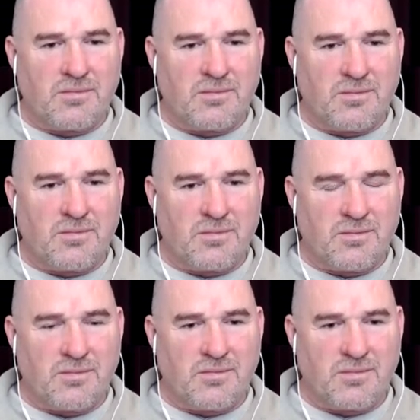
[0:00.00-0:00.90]

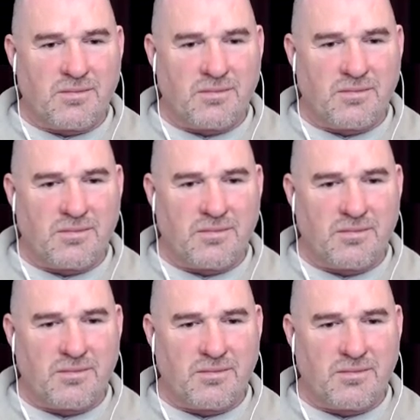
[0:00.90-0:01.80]

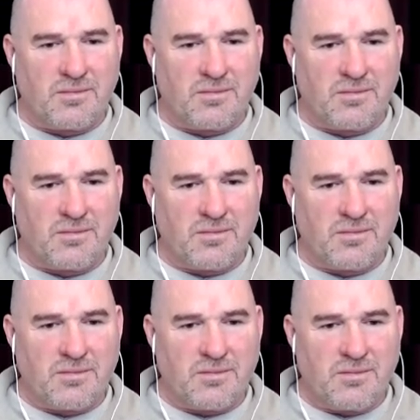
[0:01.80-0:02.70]

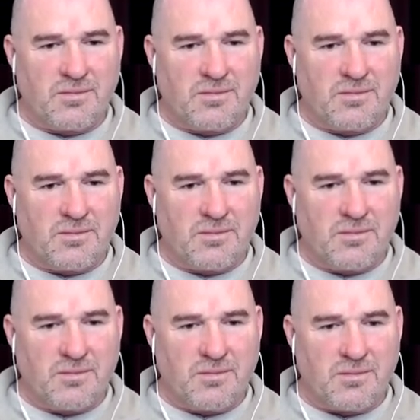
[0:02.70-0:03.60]

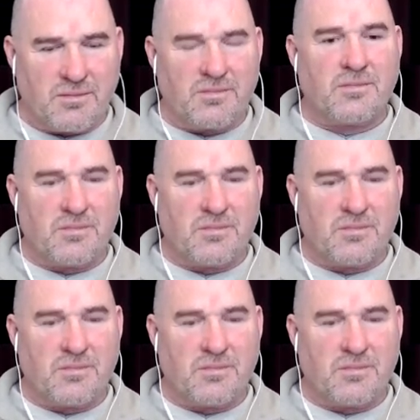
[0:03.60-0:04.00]
(not speaking)